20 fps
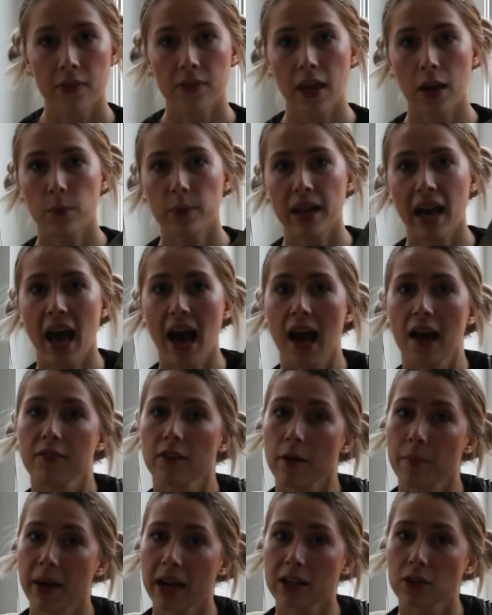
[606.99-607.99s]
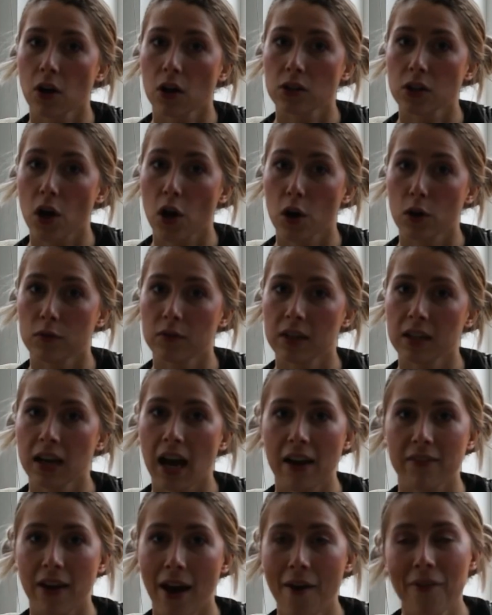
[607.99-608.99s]
Then we have A Man Called Ova.
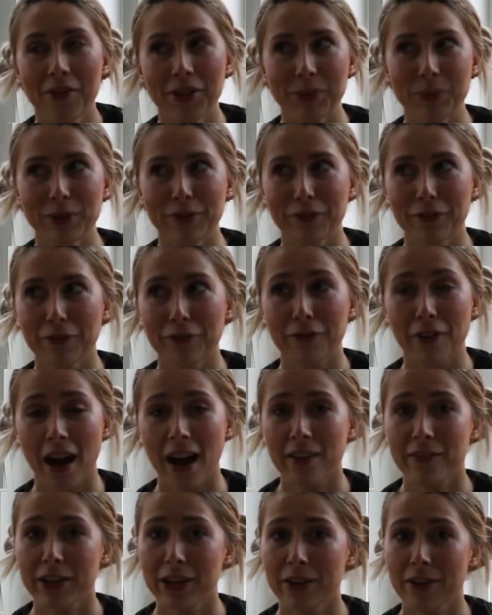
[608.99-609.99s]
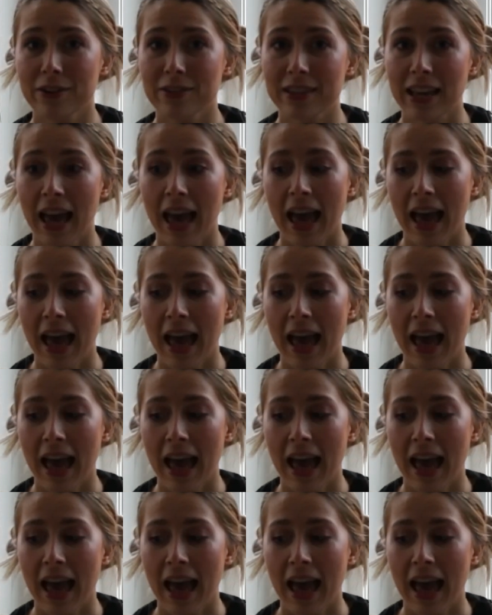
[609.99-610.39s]
I've had this book for 5 years